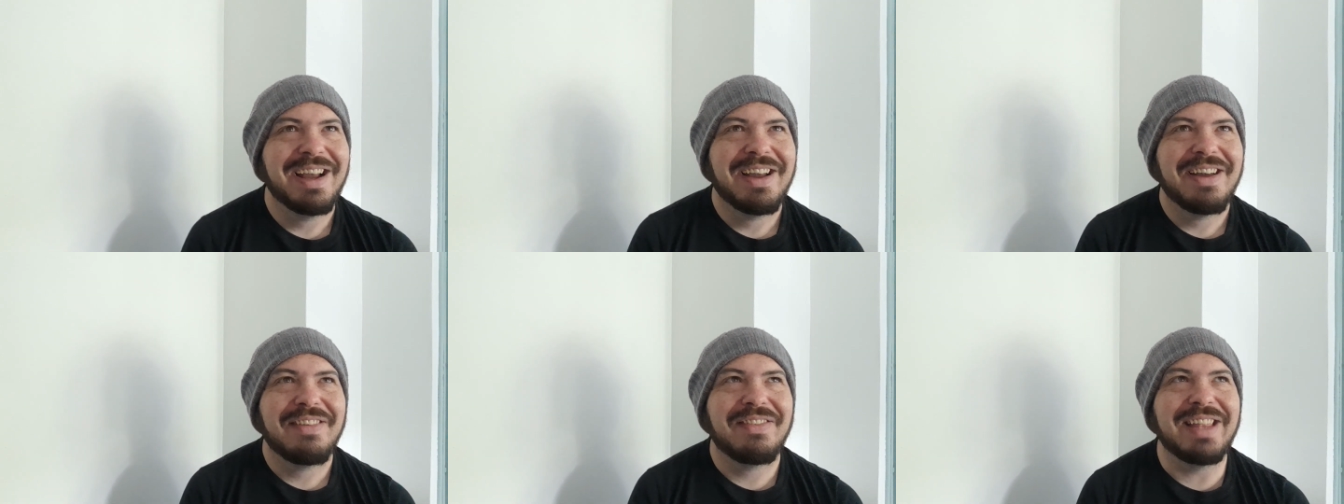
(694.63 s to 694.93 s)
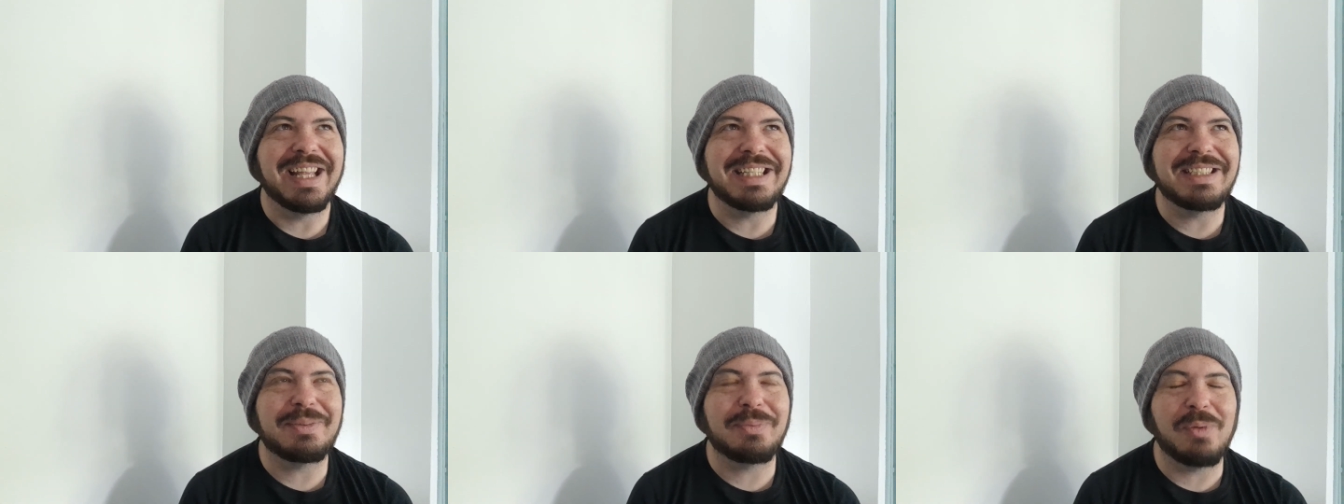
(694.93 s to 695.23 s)

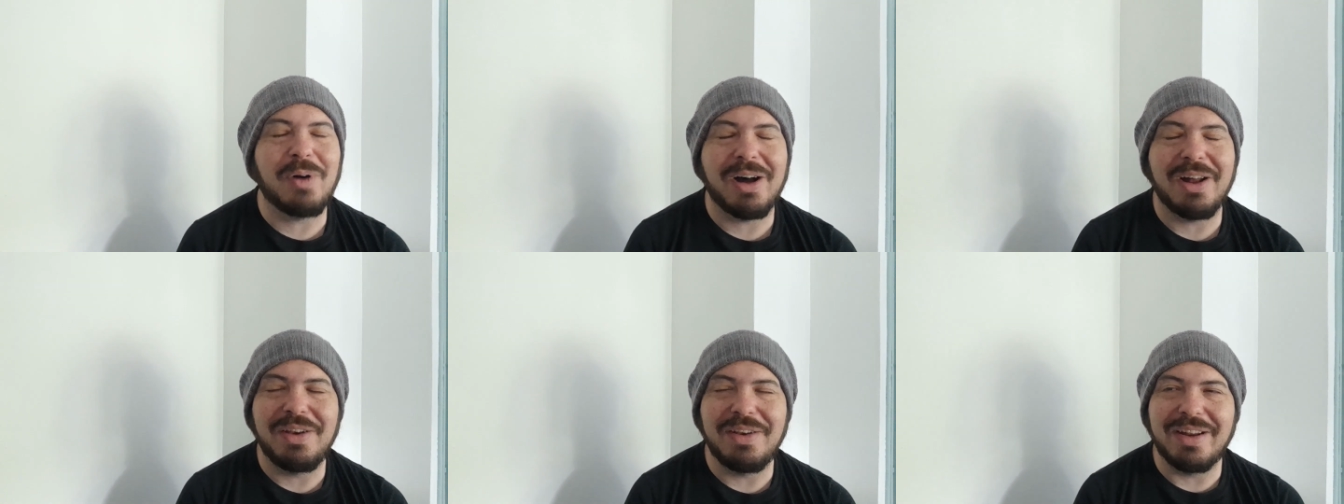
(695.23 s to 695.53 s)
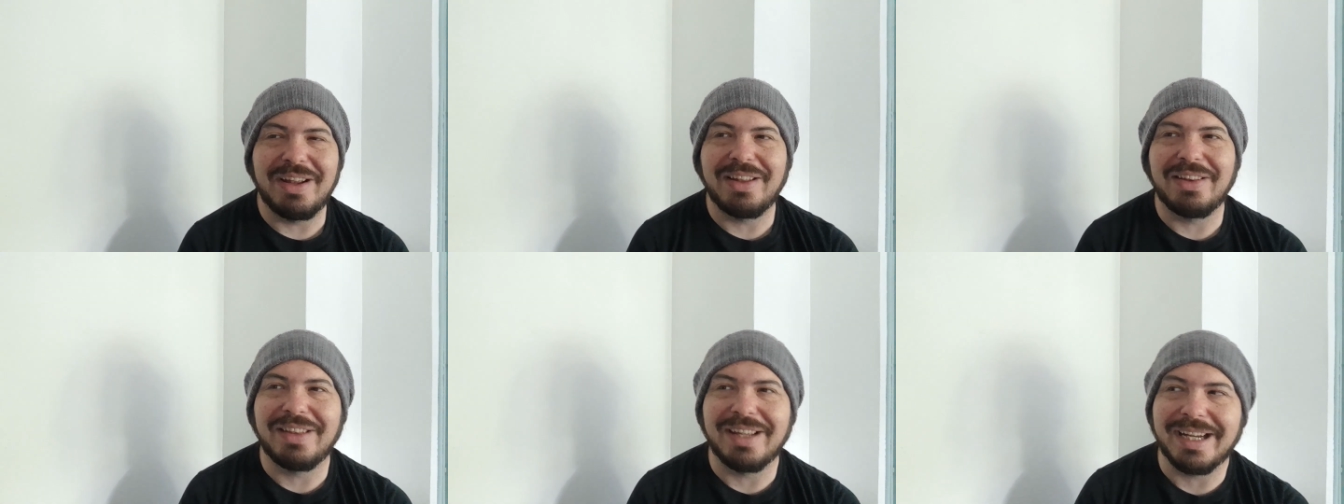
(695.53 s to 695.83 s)
This
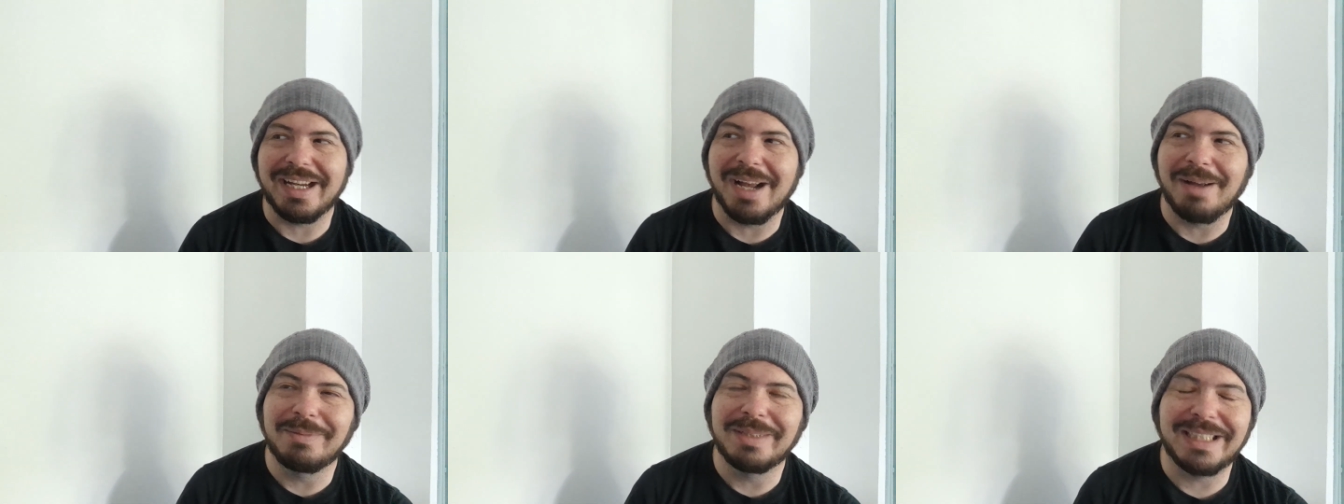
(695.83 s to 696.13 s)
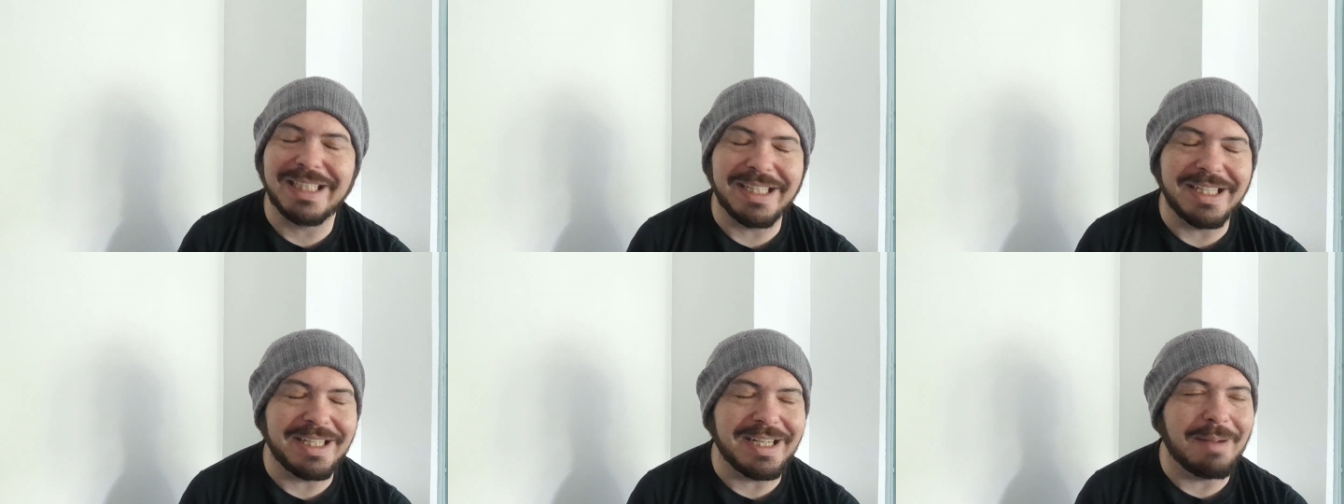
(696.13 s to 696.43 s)
one that
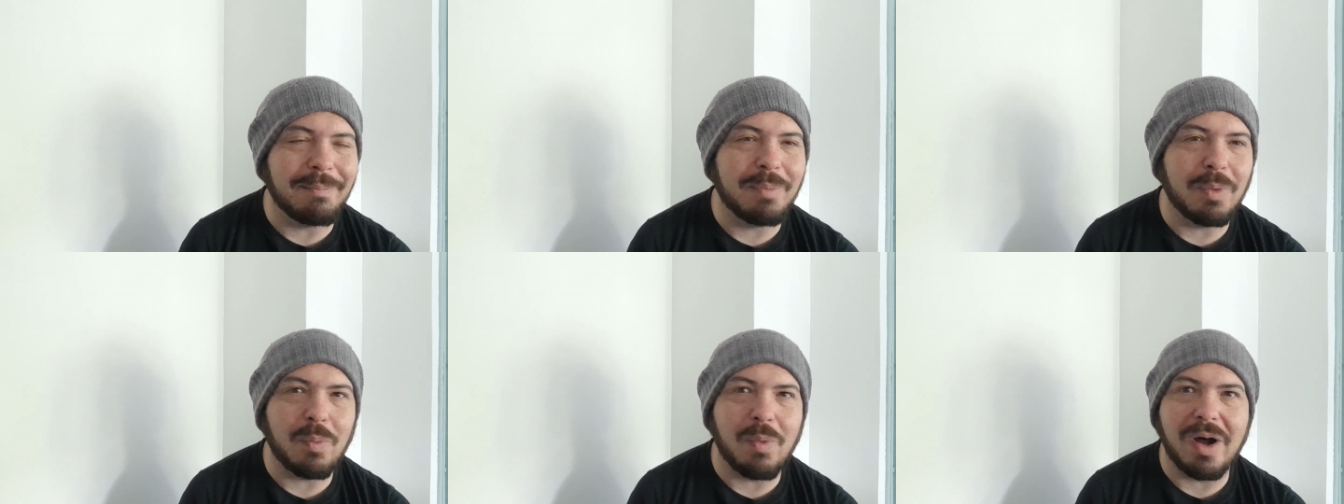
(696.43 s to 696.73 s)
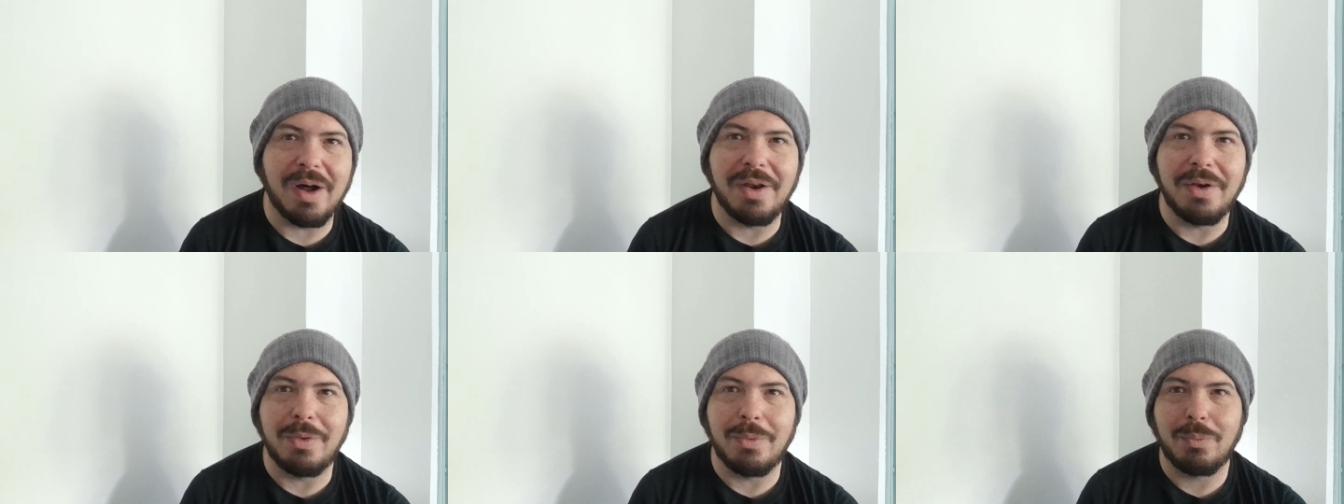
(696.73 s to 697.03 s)
comes in at number
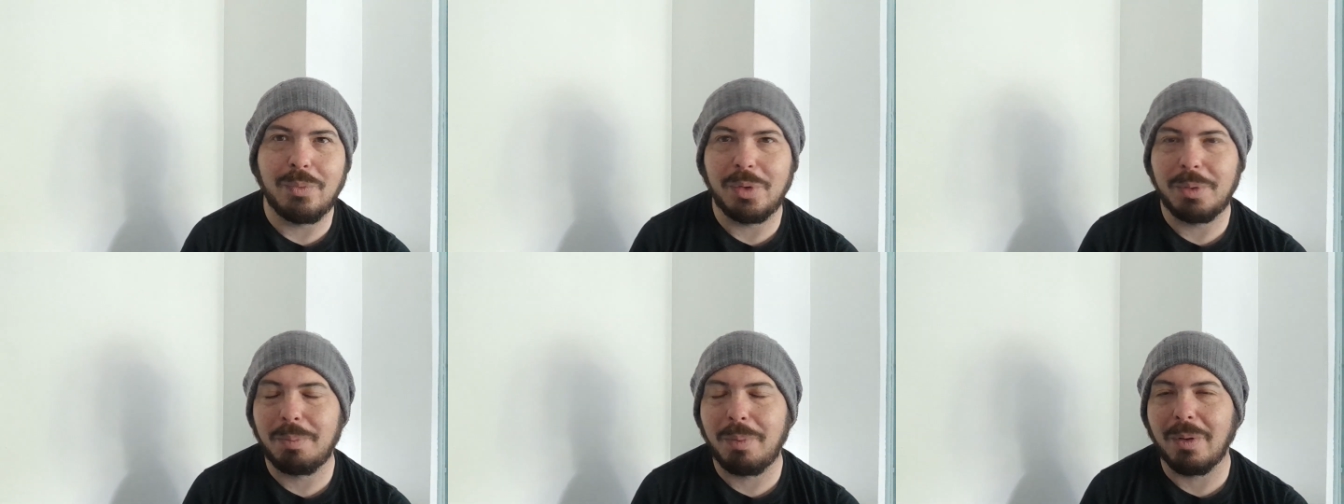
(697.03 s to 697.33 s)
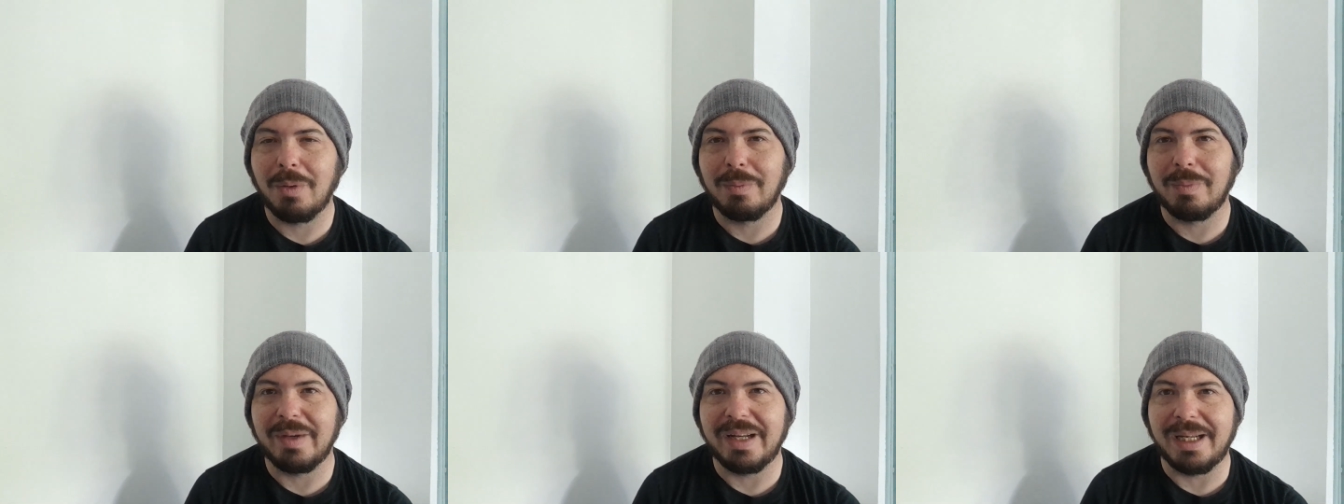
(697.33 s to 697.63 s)
1 would
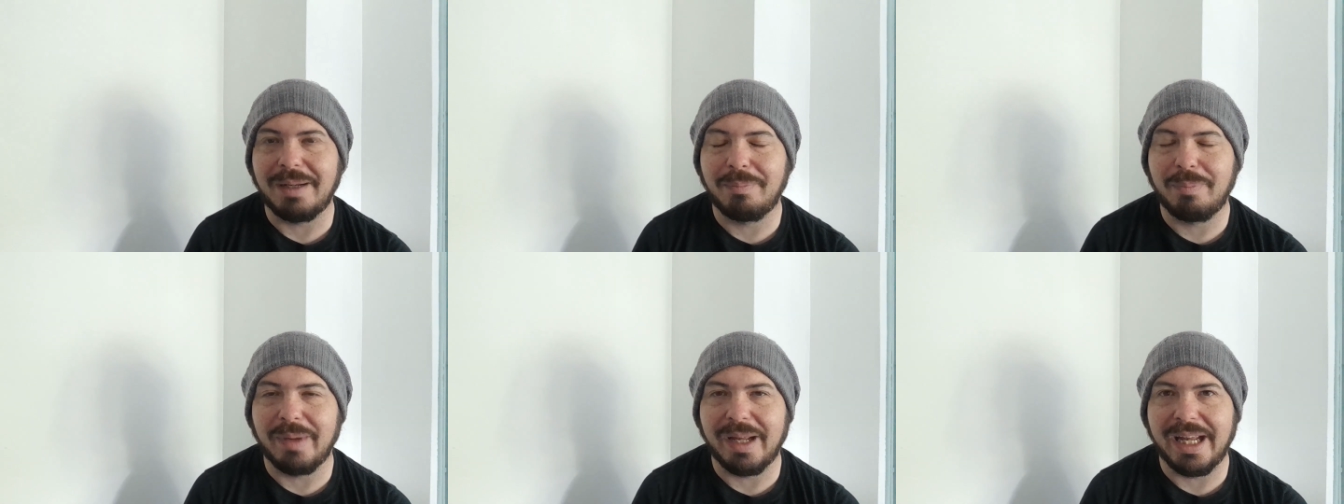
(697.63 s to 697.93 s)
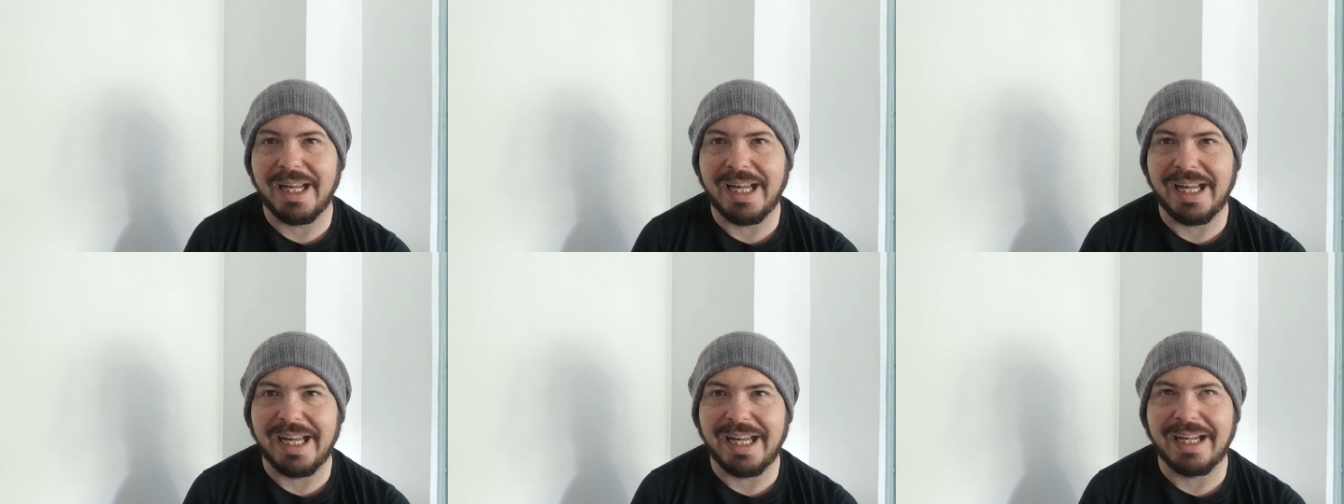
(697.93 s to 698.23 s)
probably
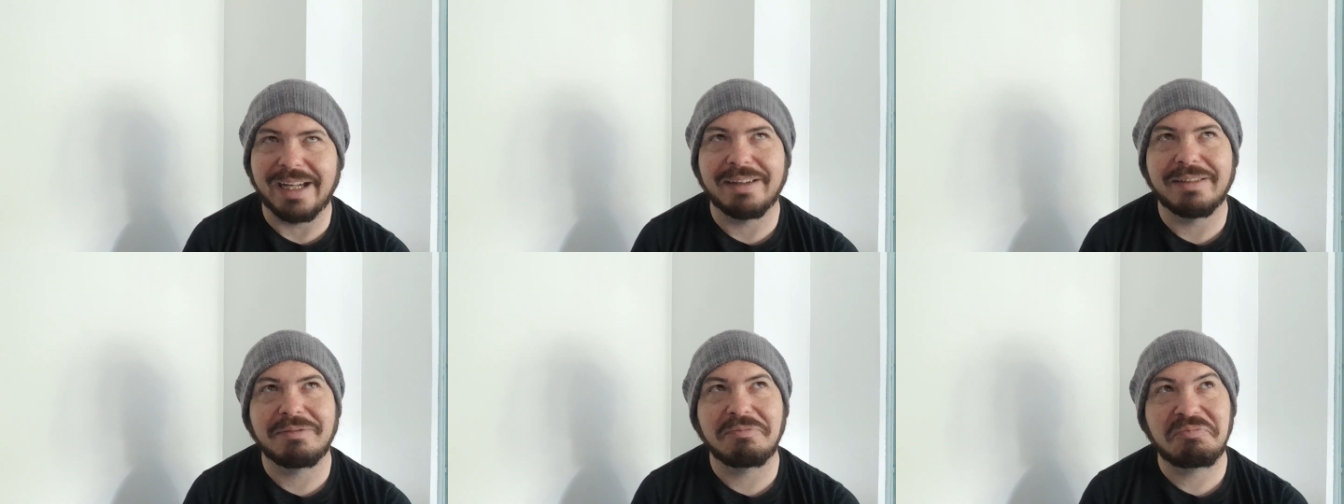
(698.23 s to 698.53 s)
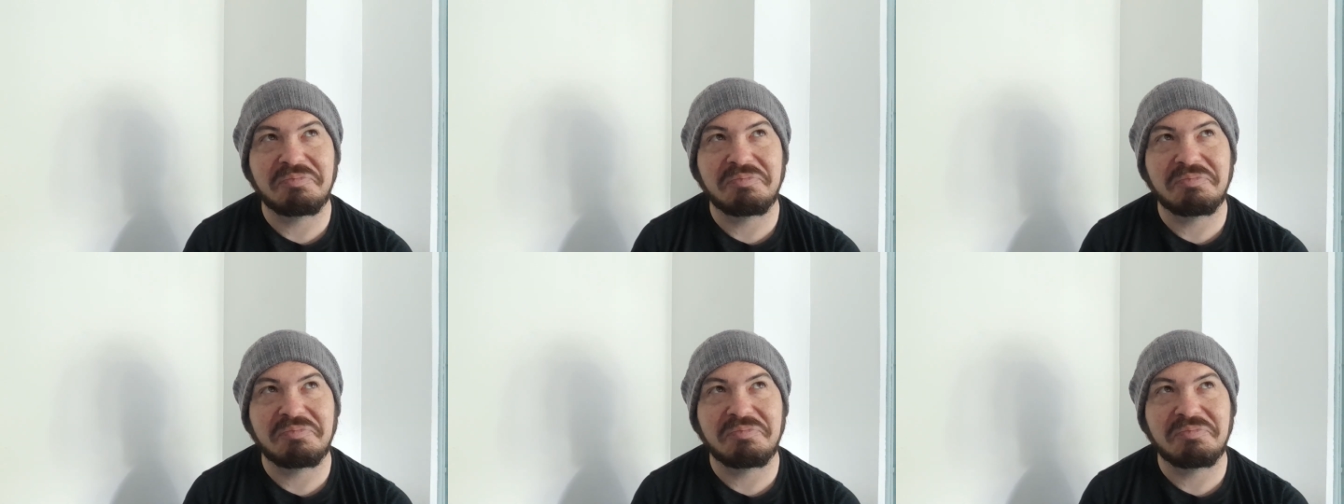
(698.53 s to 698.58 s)
be...